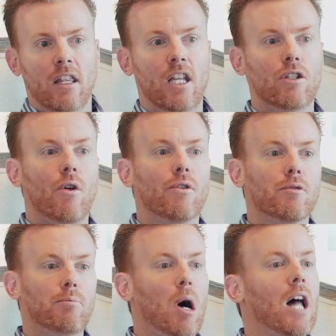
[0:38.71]
These owners
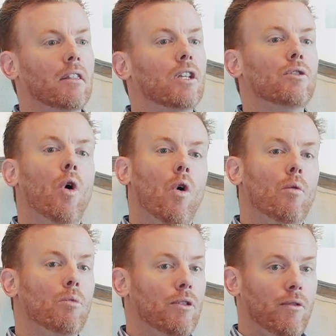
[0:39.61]
bought this
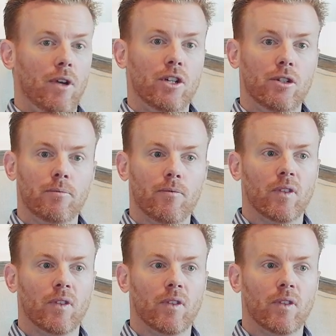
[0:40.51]
home with a vision.